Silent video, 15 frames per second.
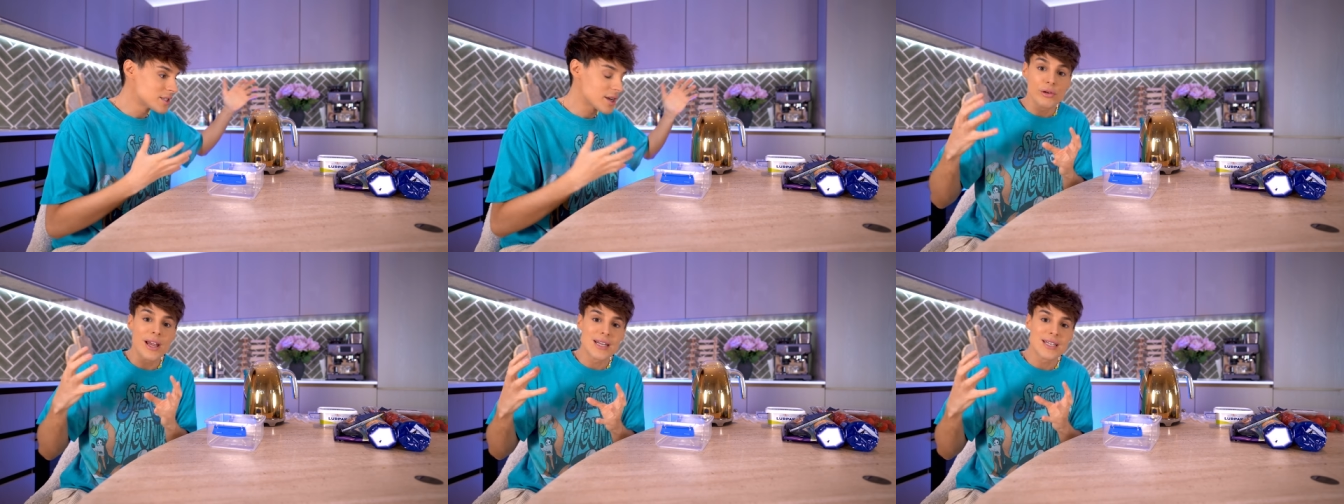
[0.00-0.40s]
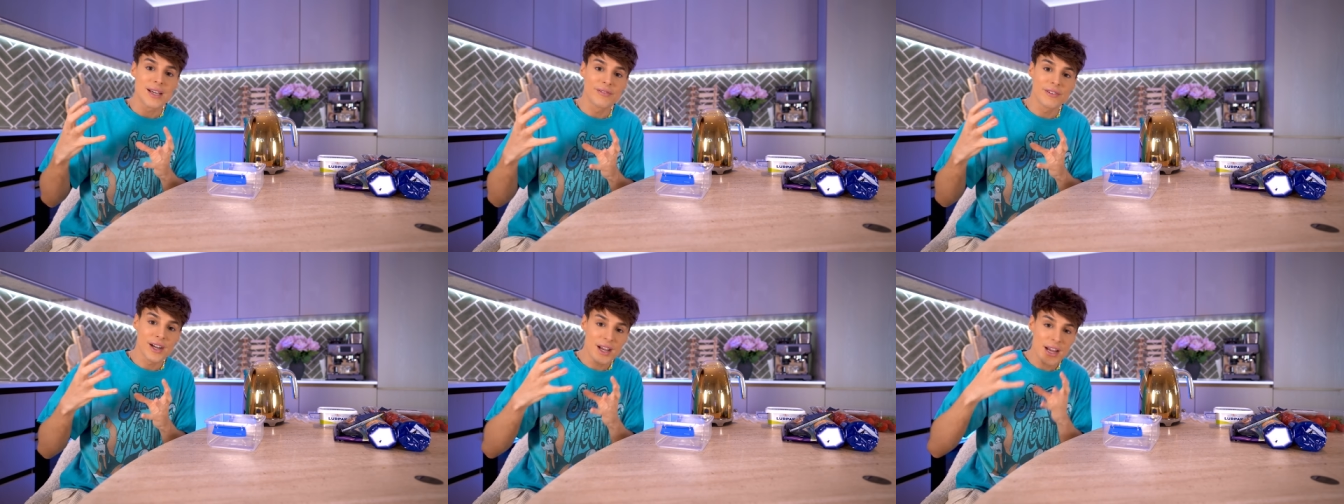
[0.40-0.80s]

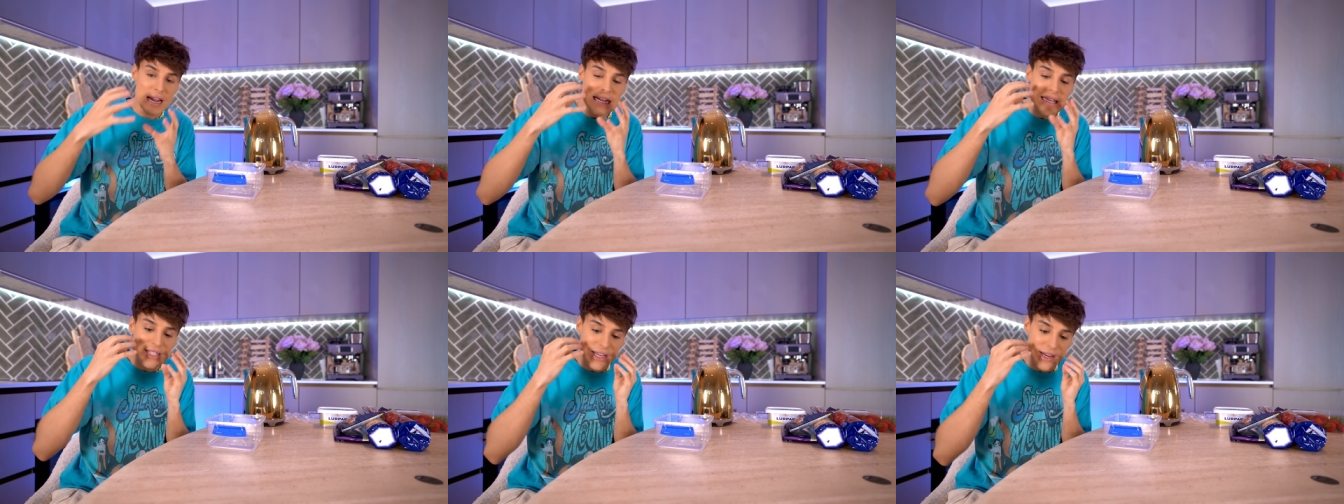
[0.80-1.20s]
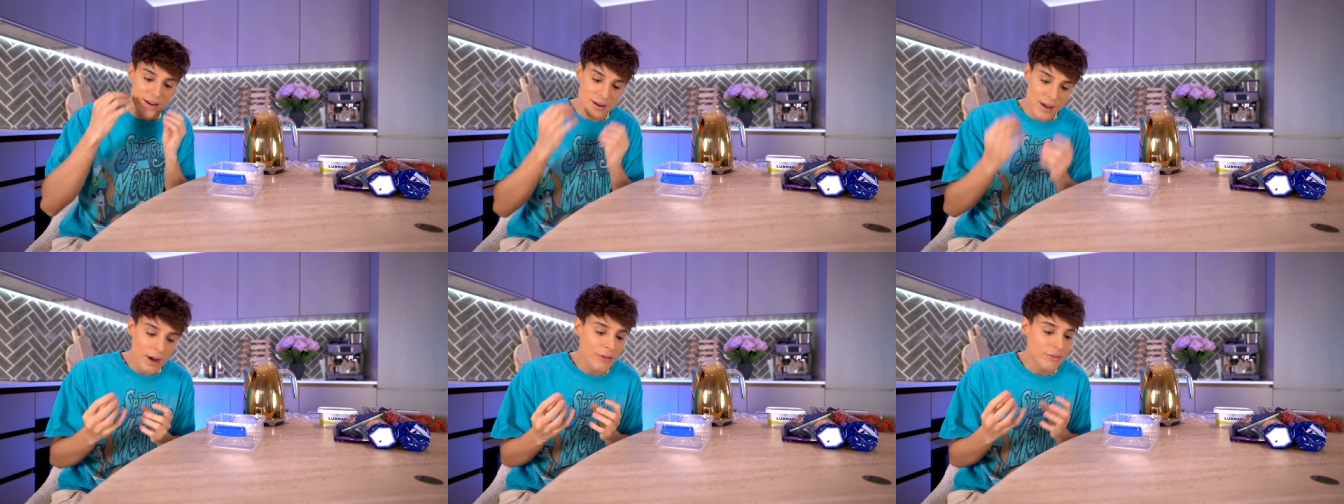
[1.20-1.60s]
creativity is
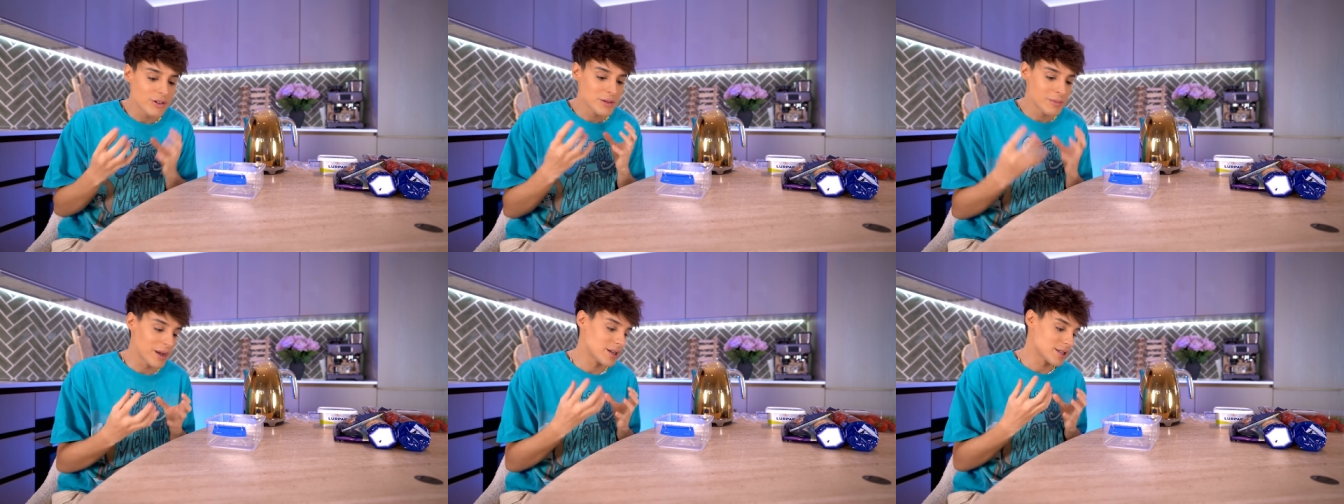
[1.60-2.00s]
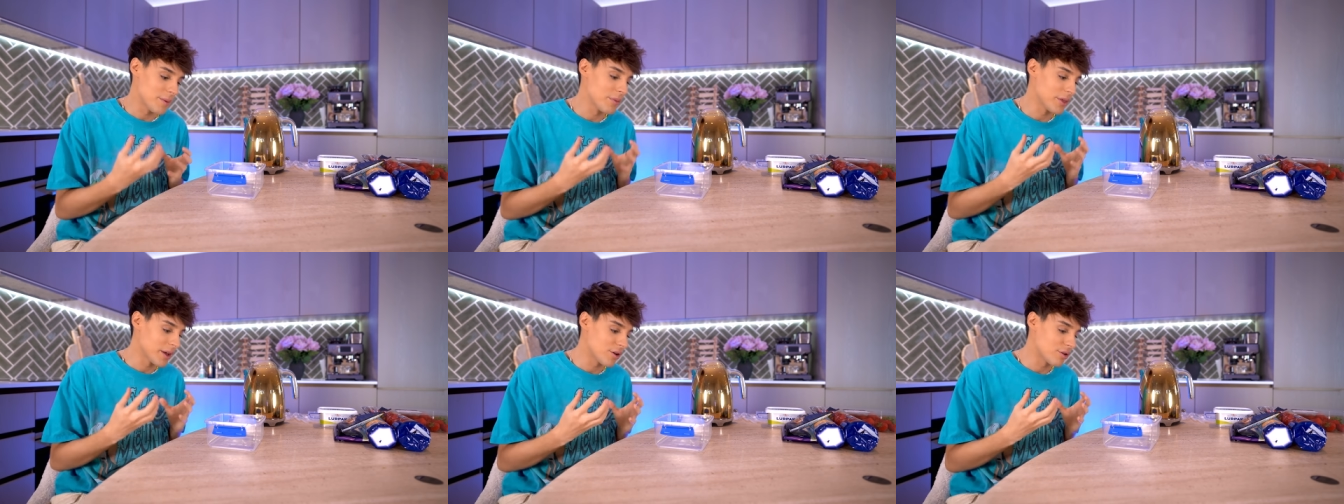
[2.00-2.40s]
enough to make
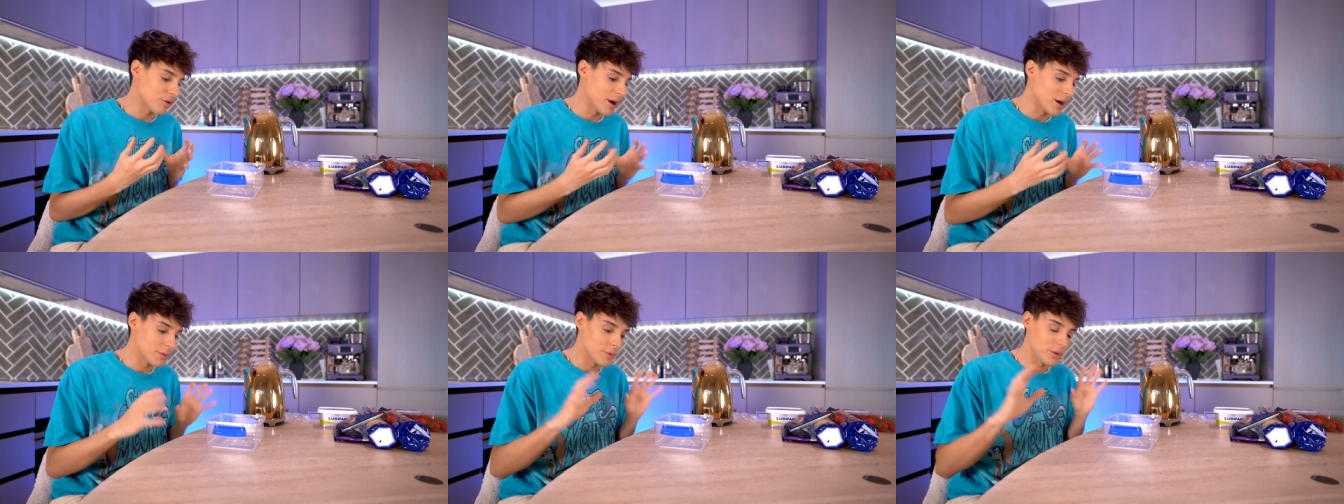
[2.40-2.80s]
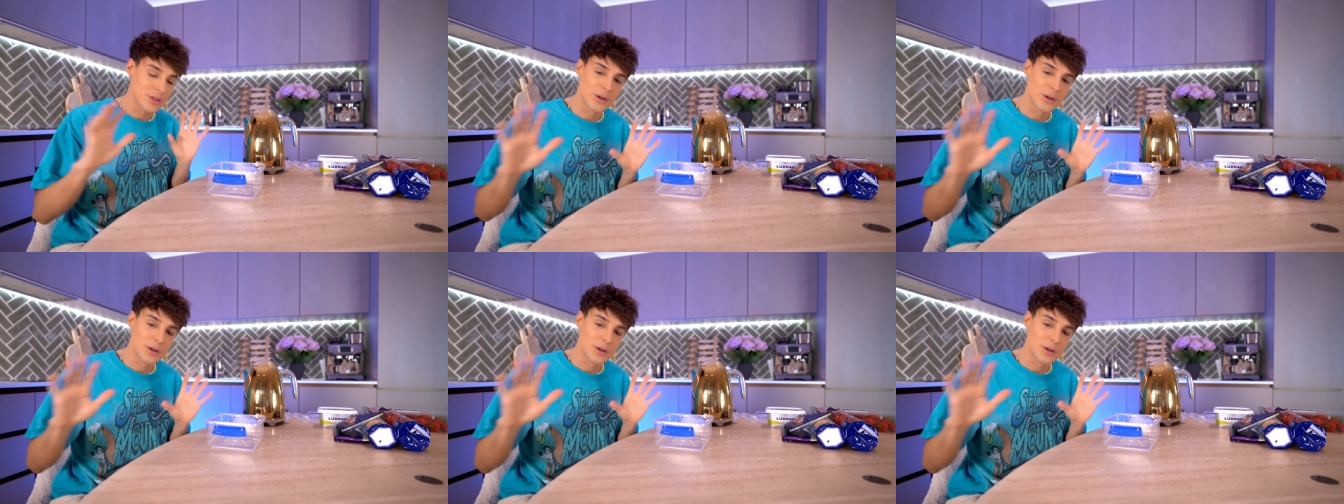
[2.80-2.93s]
something incredible.